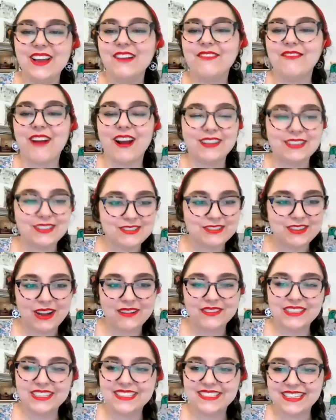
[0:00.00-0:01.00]
Rhonda's
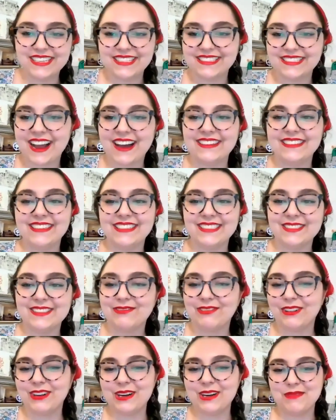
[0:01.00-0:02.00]
traveled to 6 continents,
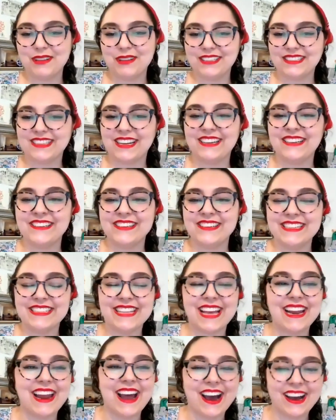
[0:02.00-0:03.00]
40 plus countries,
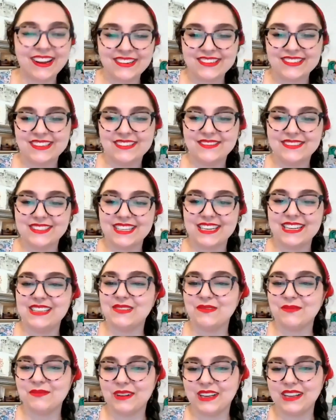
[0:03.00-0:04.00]
and hundreds of cities
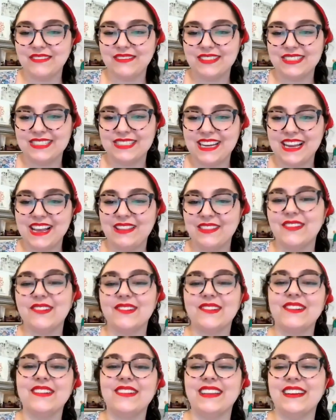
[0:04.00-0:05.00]
working with state and
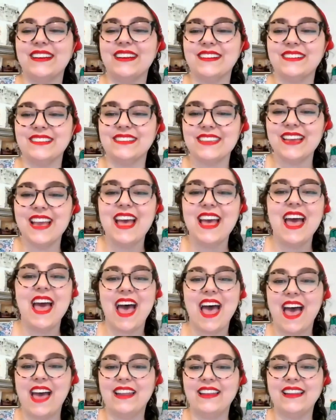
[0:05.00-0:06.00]
local leaders,
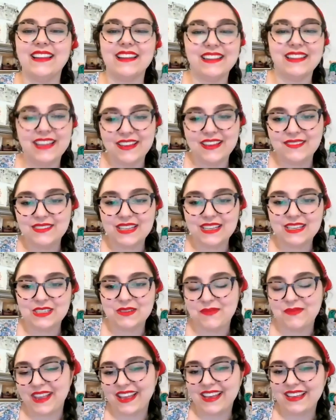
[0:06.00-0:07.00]
and lives in
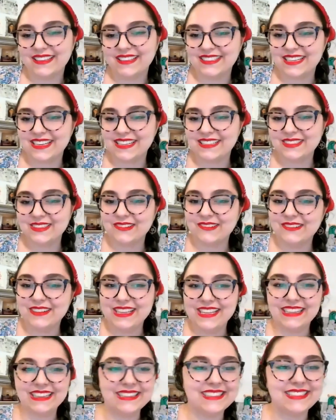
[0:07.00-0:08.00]
Jamaica Estates,
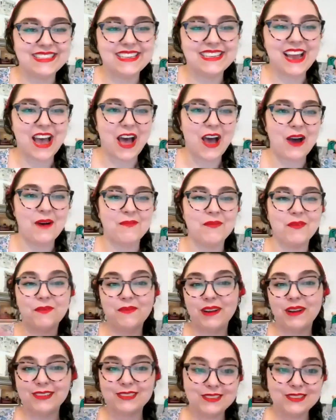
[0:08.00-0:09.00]
Queens.
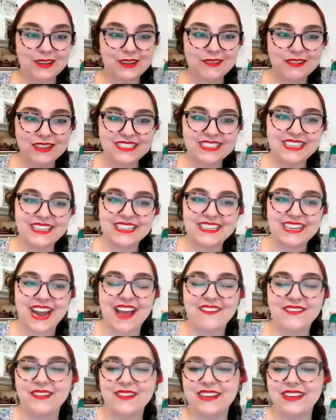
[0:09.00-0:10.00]
We are so excited to
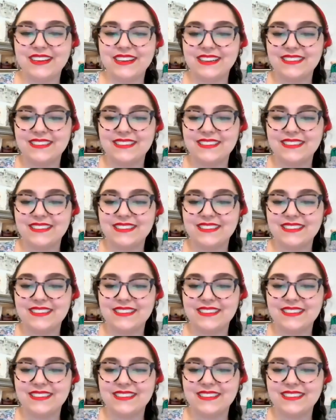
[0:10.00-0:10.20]
have you here.